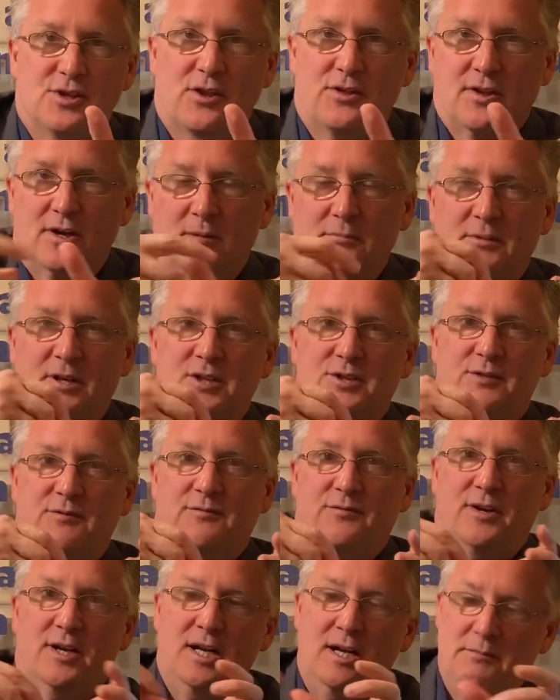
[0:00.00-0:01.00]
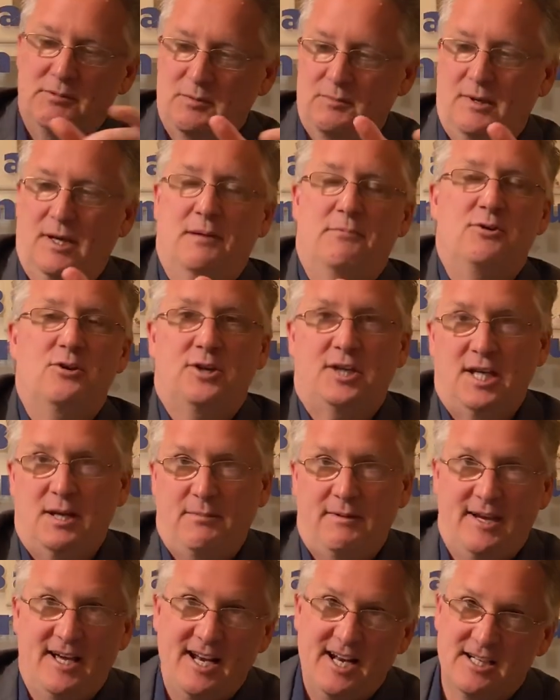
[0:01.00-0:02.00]
Thumb gets inflamed, and maybe you keep
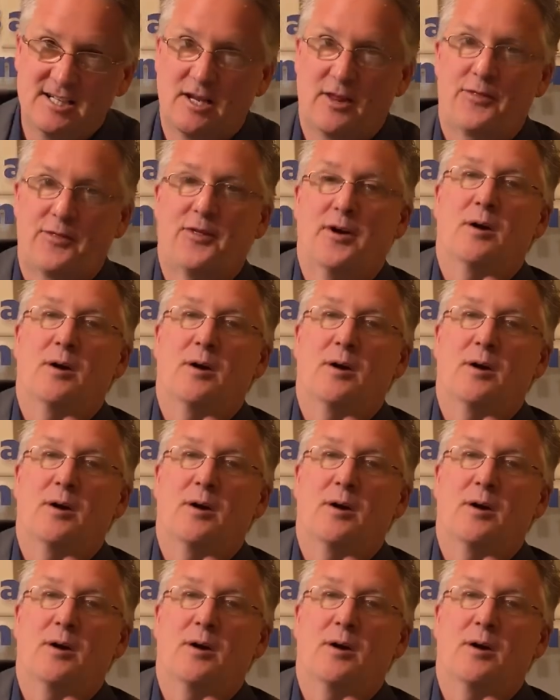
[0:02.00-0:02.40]
hitting the thumb